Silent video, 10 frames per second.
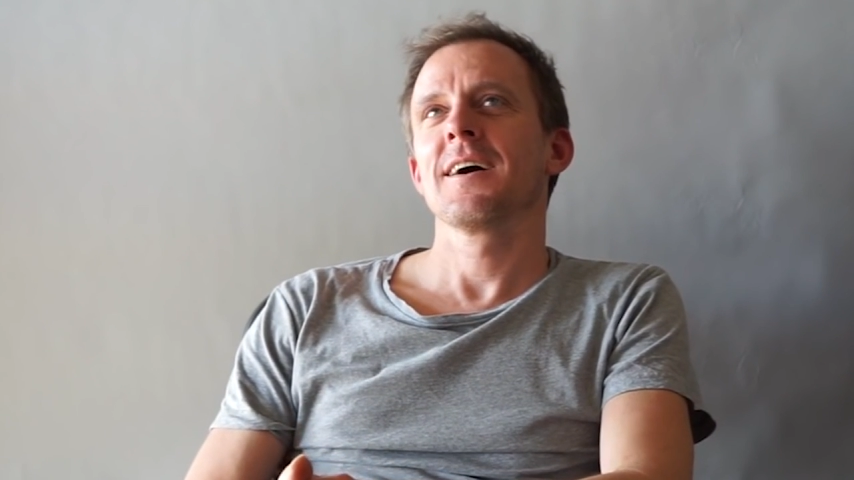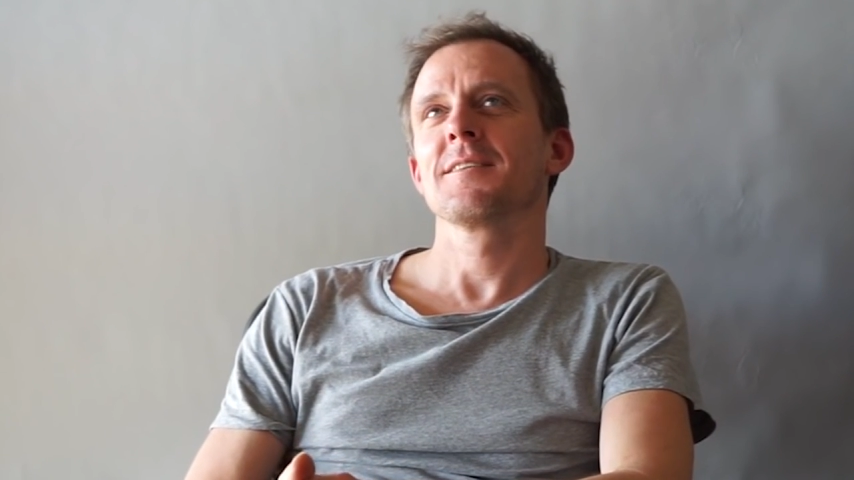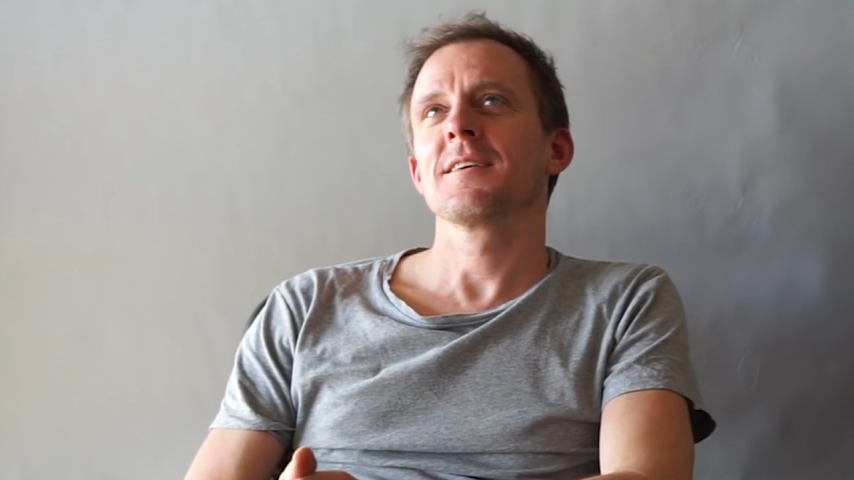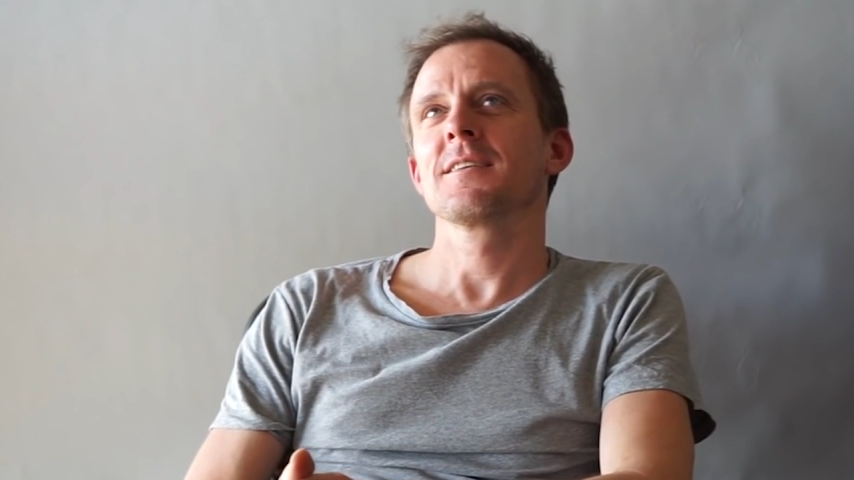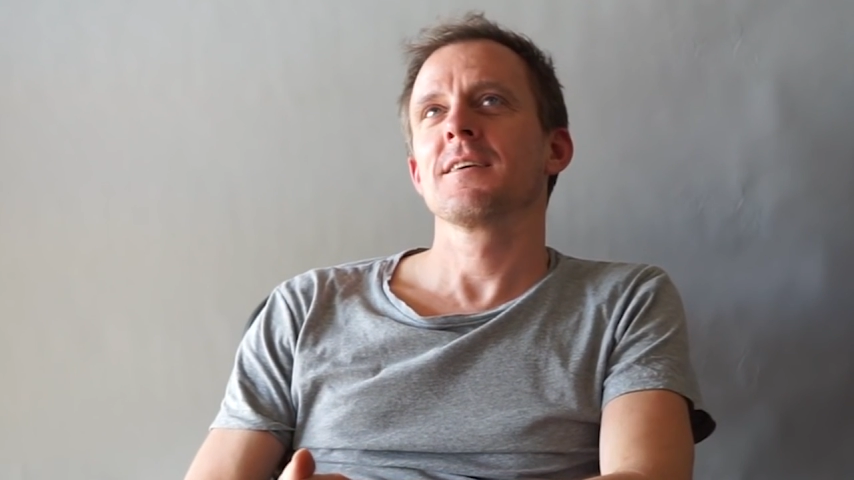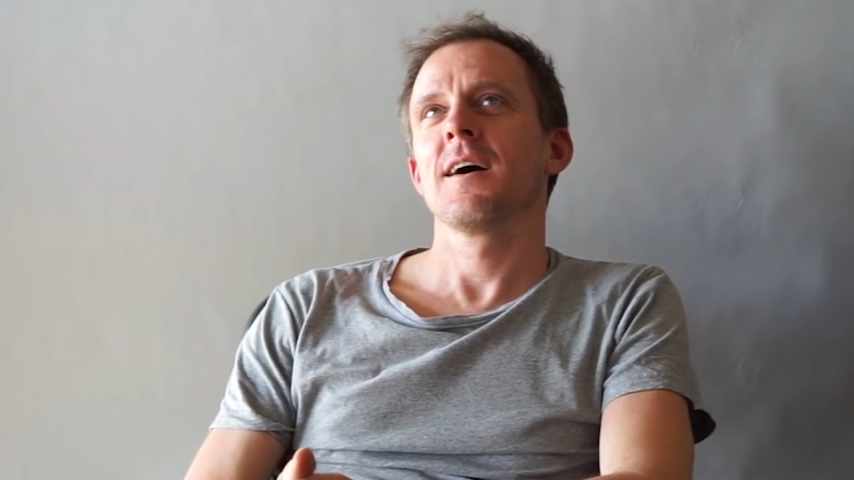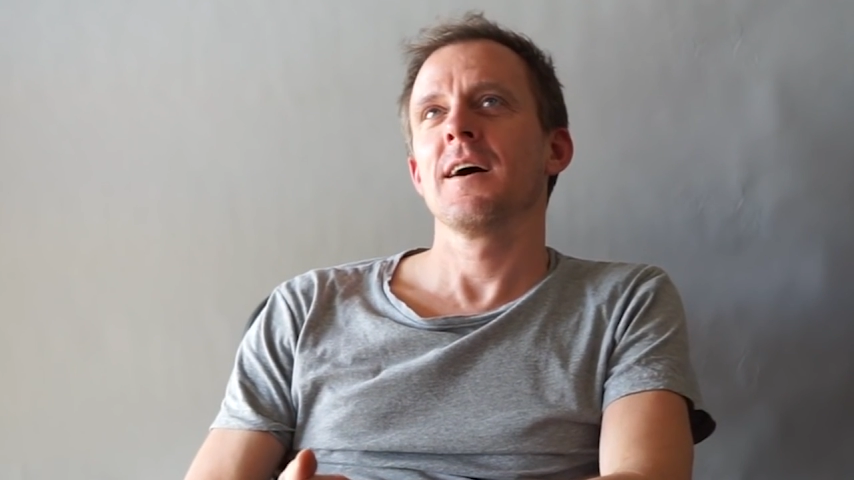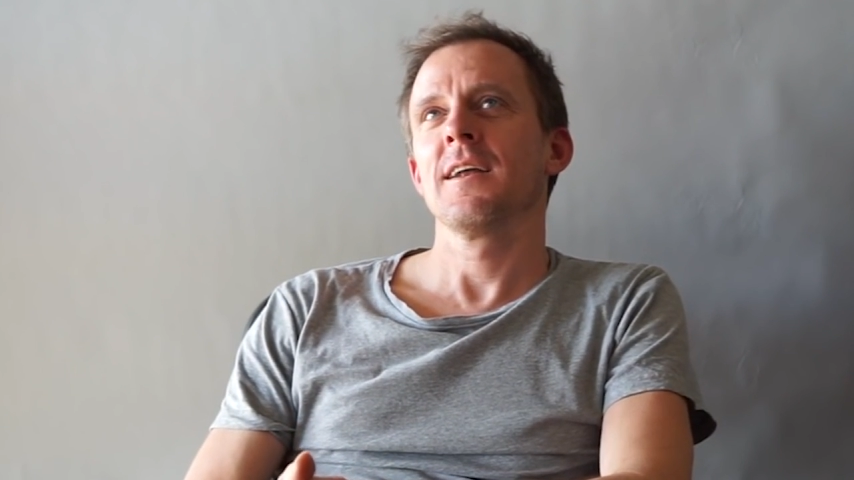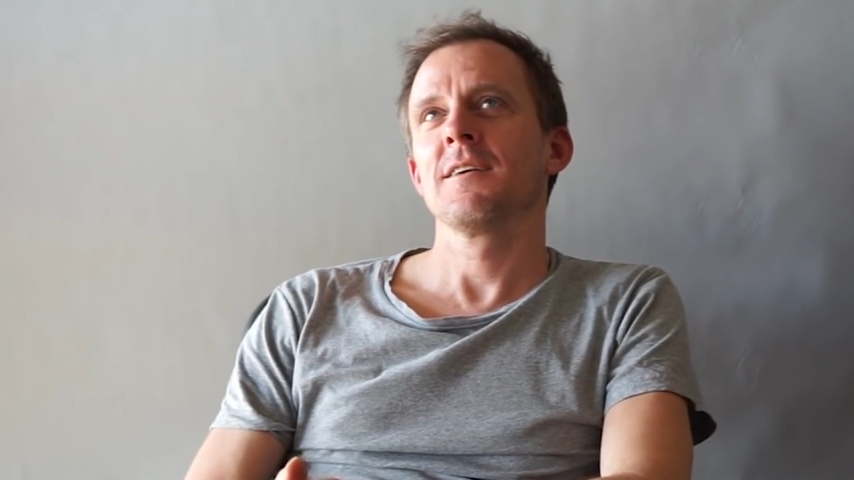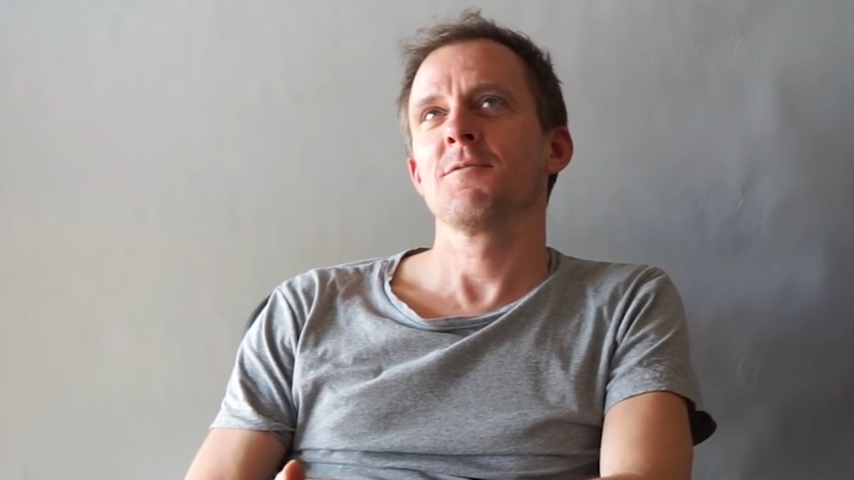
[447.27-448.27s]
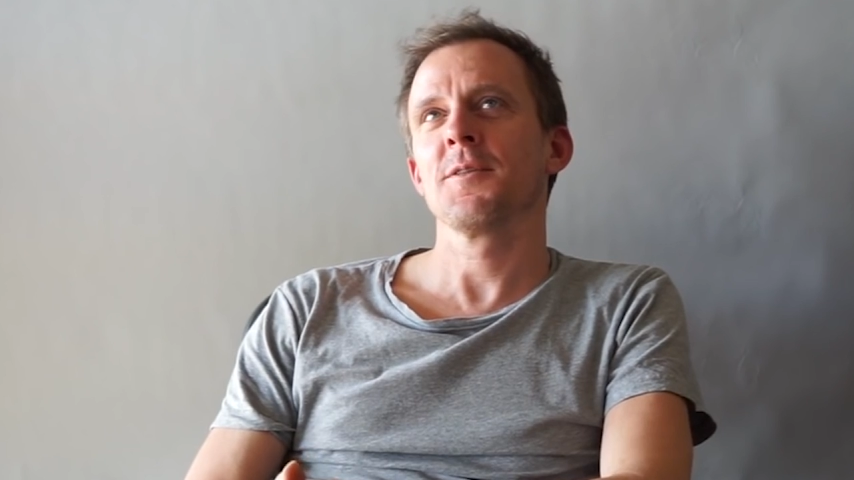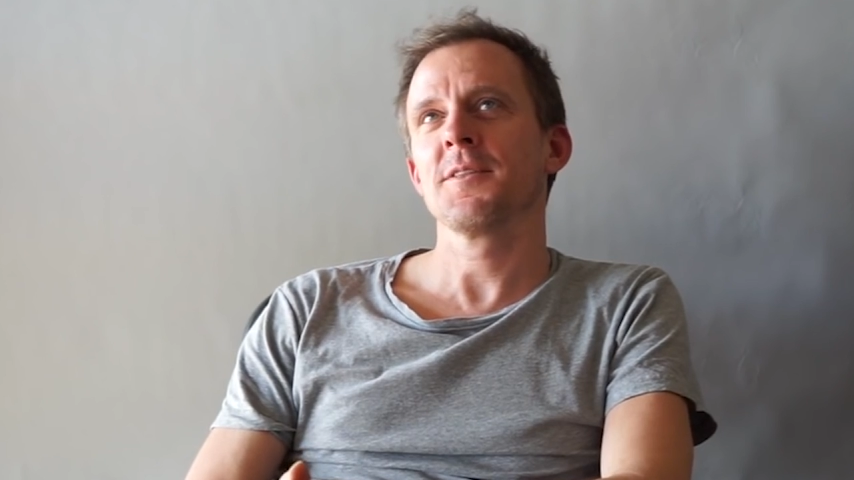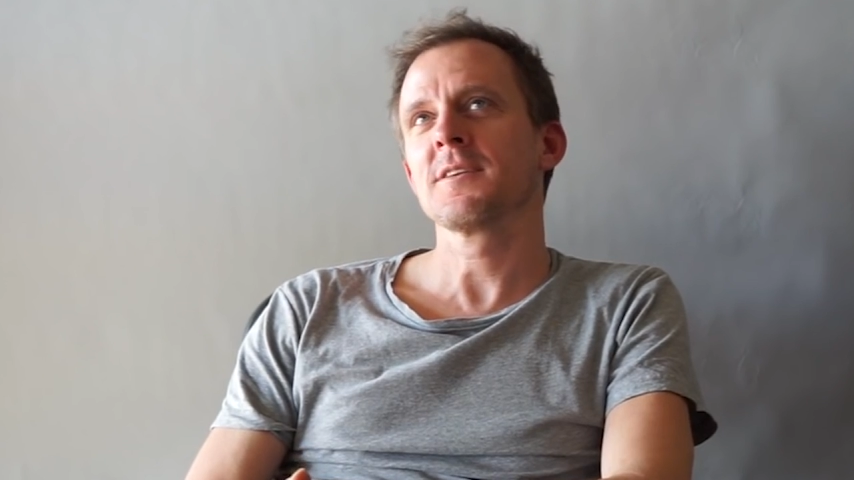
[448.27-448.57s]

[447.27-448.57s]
I think Tyler won